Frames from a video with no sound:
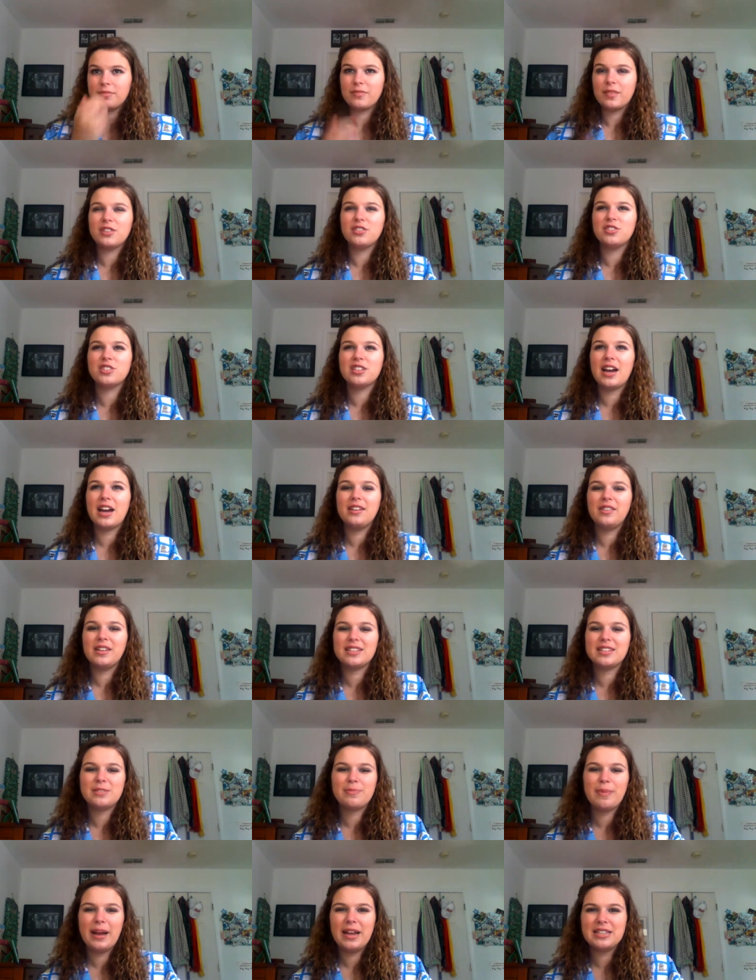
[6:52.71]
And just kind of like
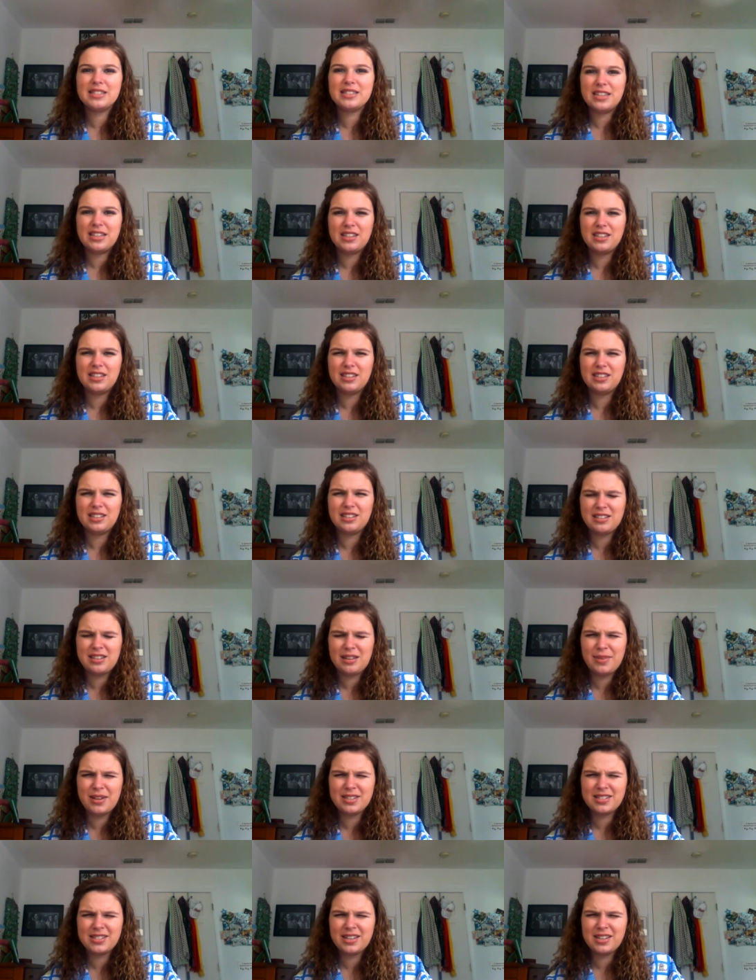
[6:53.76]
spicy. Does that
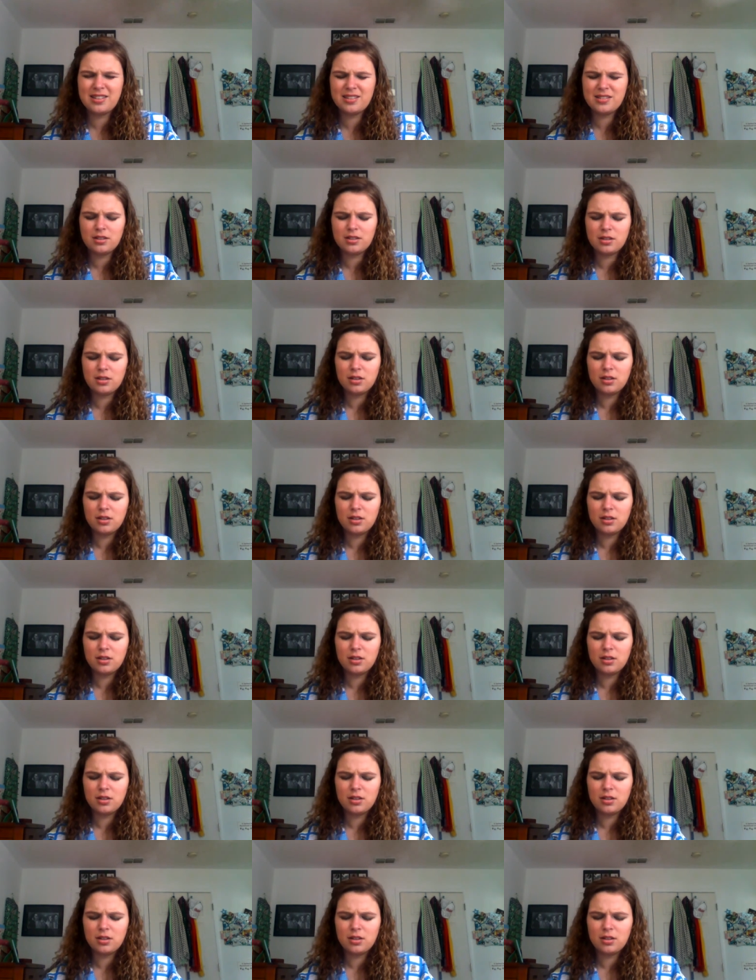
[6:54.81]
make sense?